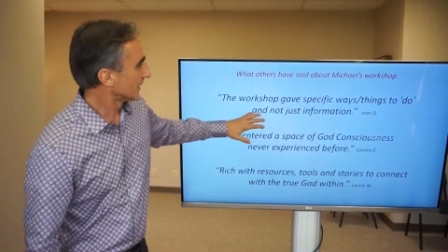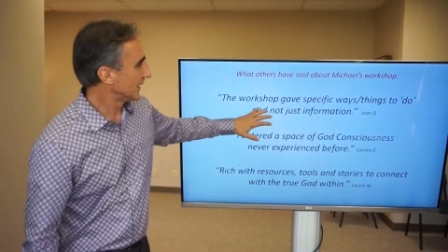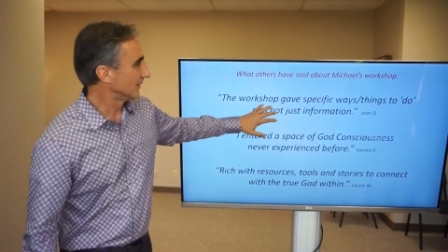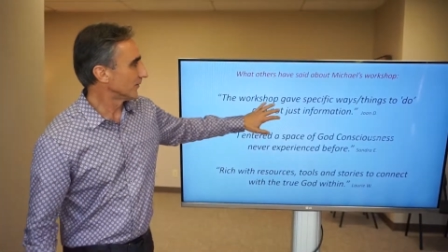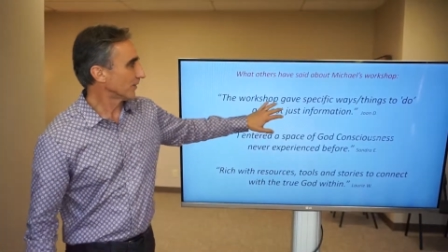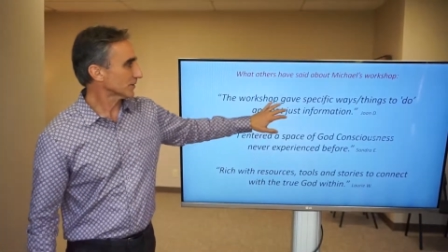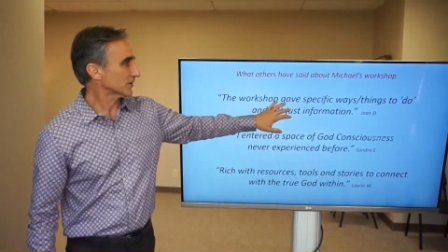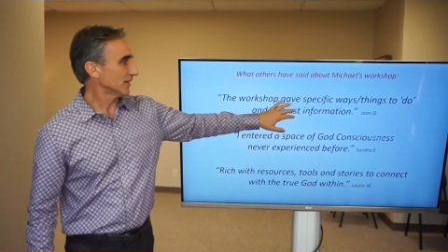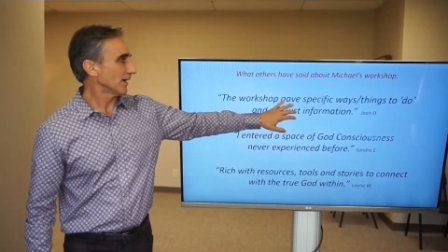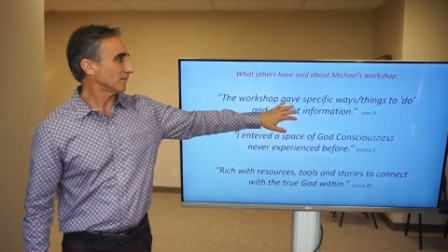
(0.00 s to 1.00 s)
In the
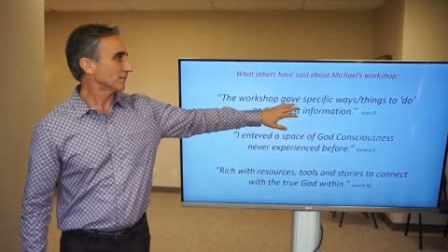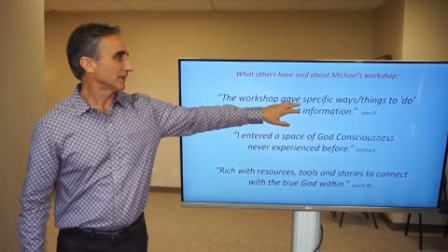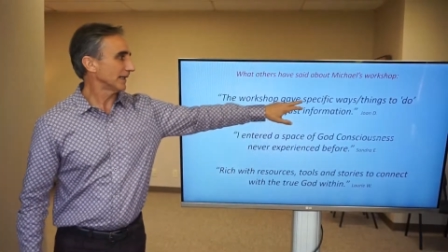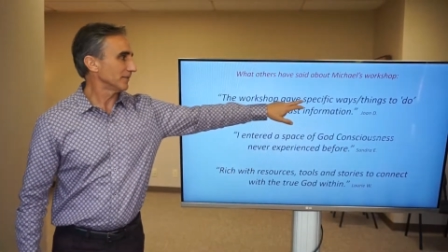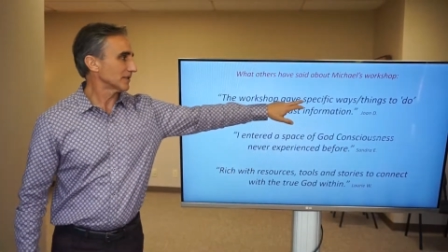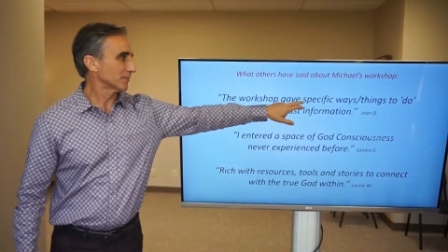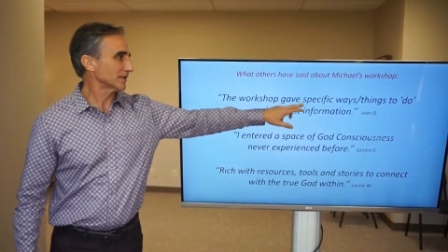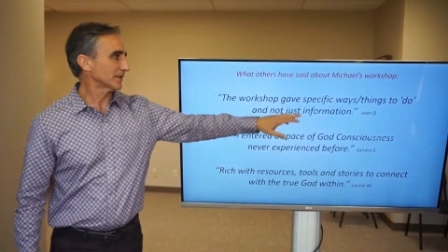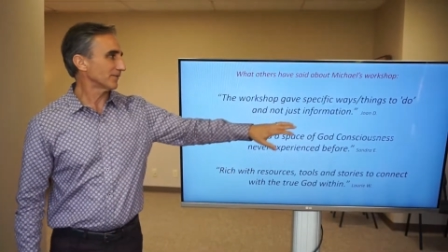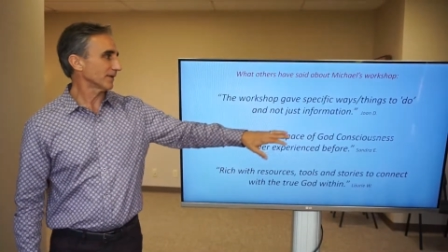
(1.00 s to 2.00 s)
workshop, gave me
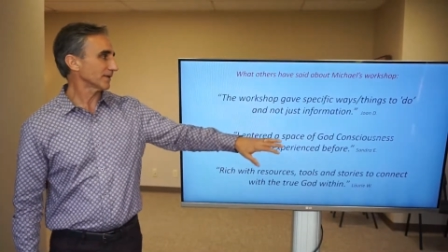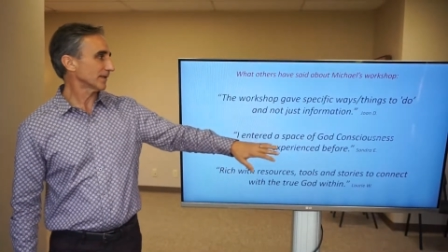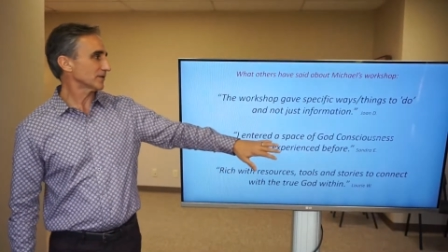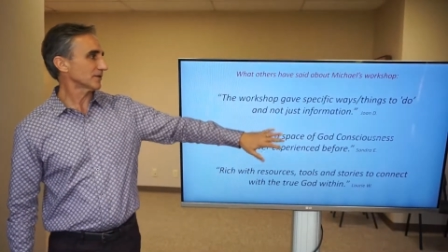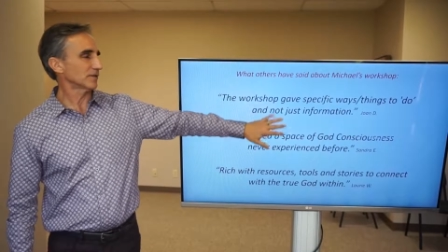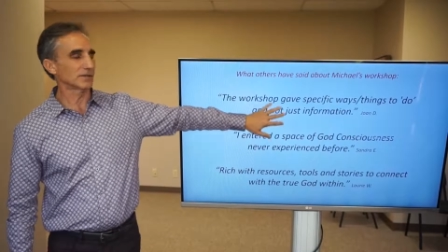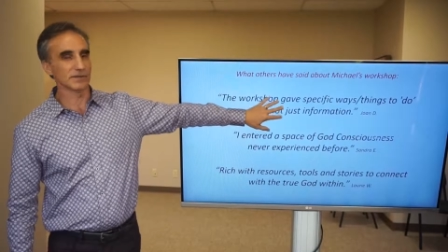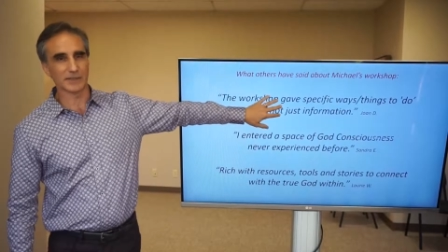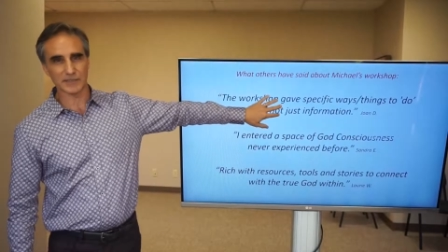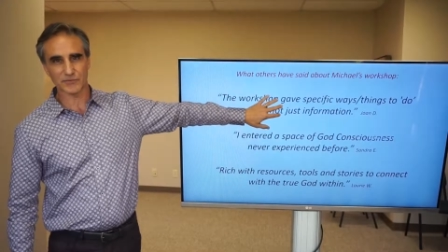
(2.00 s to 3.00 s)
specific things to
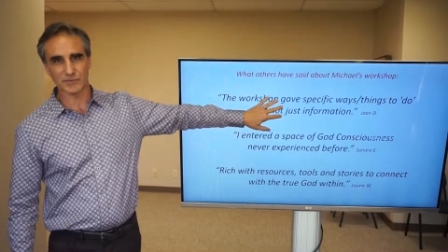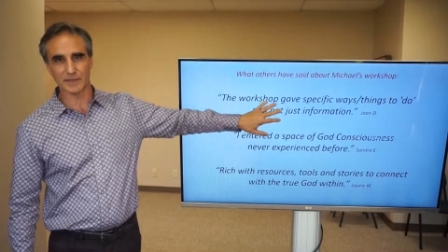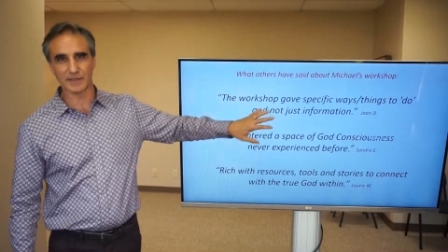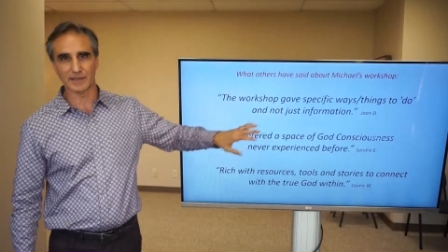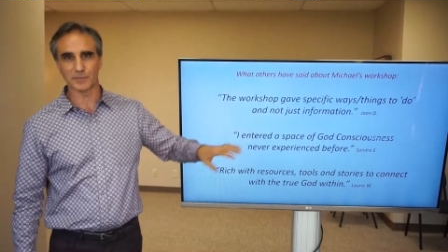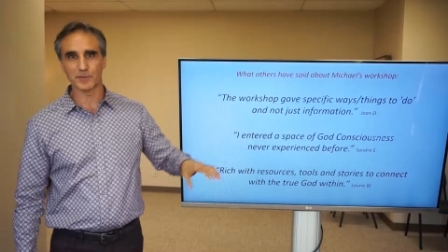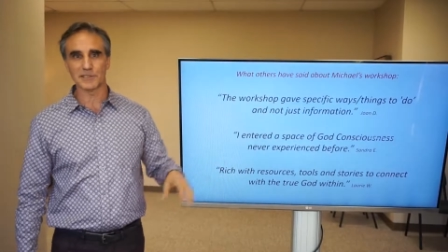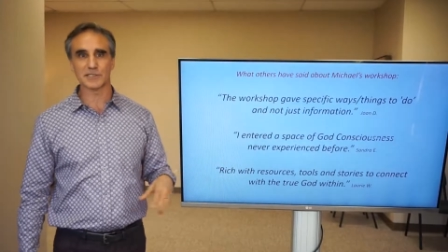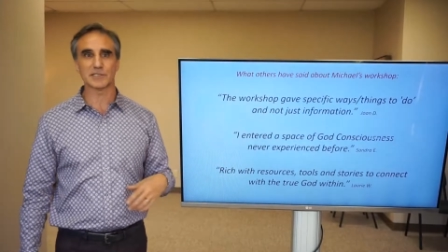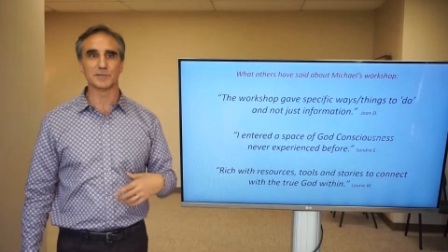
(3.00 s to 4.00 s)
do. That's from another
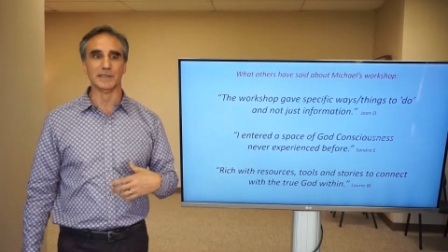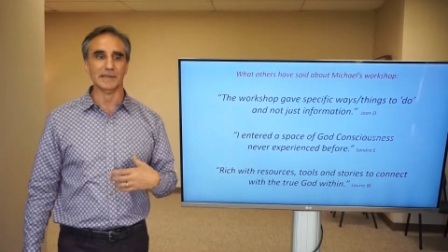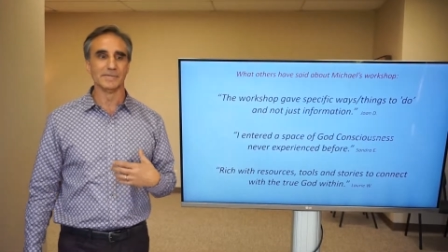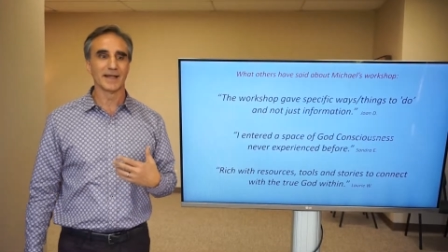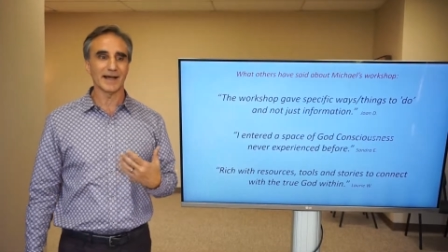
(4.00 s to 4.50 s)
participant.